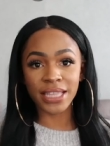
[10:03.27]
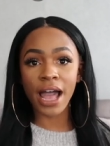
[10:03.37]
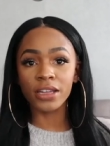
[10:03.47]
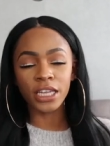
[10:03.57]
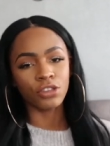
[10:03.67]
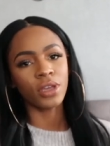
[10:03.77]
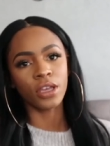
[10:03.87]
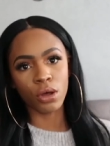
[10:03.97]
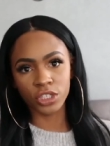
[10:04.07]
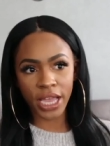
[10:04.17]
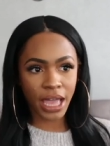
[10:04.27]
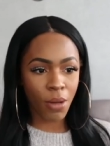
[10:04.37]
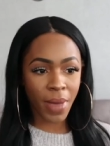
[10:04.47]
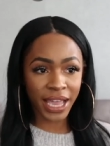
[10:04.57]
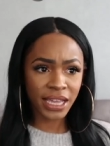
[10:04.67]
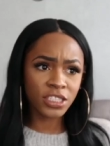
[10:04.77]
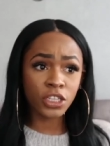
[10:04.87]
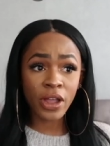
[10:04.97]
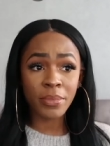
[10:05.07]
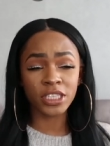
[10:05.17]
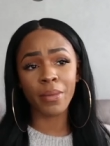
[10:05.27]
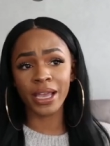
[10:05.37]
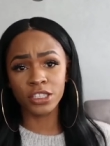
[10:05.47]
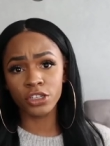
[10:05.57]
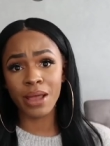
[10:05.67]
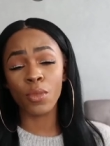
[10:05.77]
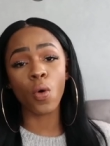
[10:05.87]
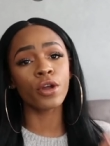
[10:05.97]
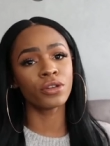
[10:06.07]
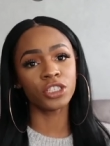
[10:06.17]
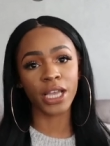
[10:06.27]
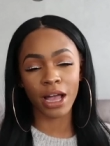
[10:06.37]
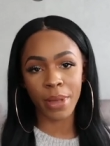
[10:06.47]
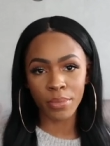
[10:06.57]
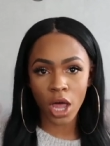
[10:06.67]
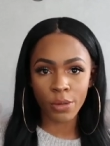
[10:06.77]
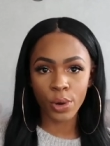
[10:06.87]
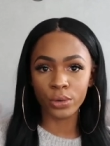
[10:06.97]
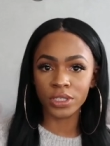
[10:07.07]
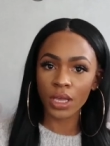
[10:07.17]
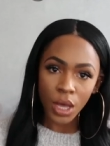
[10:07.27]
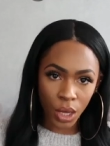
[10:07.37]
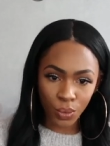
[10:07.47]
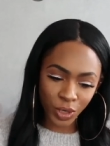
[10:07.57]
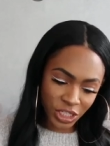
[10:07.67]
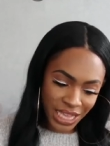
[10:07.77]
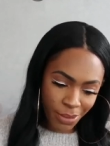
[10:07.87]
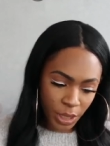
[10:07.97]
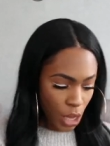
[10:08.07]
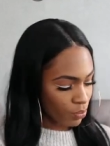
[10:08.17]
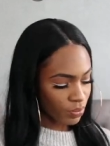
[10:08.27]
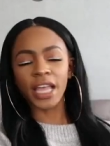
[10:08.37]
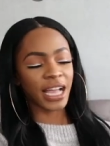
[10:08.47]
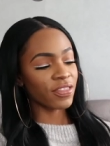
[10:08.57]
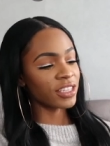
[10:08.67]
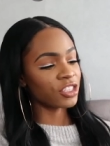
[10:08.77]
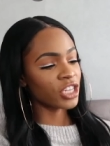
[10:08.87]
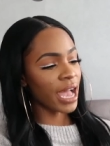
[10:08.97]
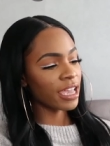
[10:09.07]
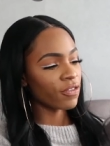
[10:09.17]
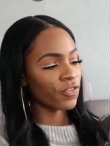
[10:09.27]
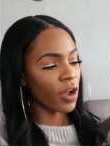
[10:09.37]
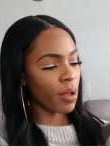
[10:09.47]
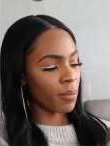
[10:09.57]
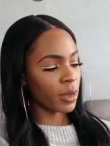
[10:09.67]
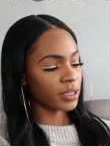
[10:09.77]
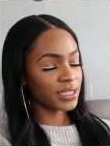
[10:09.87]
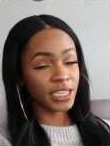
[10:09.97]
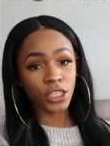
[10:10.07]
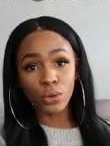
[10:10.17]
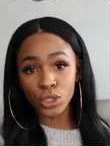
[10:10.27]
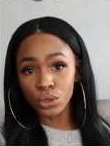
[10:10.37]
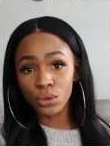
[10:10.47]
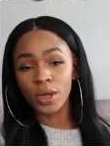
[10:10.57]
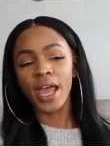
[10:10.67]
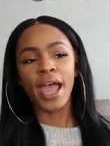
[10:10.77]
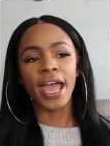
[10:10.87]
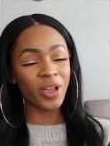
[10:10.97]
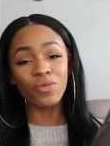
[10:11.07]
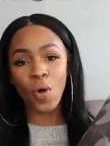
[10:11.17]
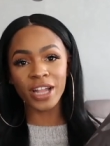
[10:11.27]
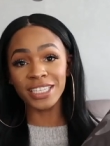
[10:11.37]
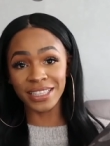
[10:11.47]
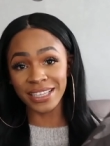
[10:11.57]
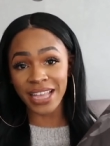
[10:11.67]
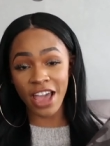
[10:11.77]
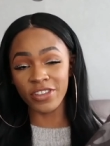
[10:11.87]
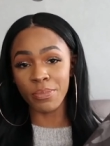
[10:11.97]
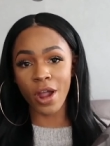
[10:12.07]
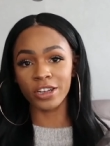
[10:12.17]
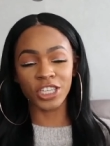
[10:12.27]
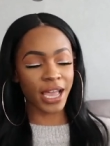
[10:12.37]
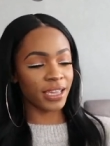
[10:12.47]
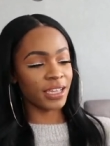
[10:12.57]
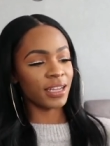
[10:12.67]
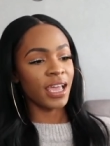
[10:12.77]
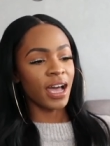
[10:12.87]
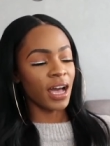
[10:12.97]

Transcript: styled it, you can go check out my Instagram. It's on my Instagram, or you can check out my blog post, which is down below. I got this jacket from six oh two. Been wanting this Ivy Park jacket,